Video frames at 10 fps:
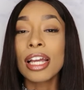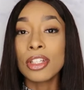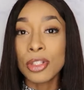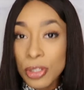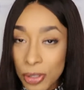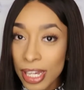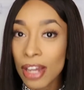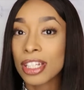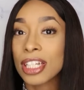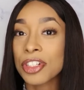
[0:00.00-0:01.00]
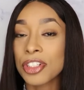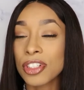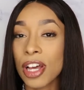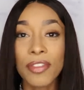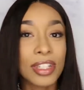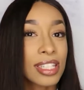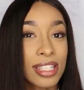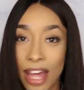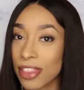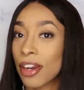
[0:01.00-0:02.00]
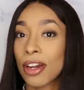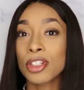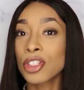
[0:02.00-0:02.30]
you can do the calculations yourself. It's not that hard,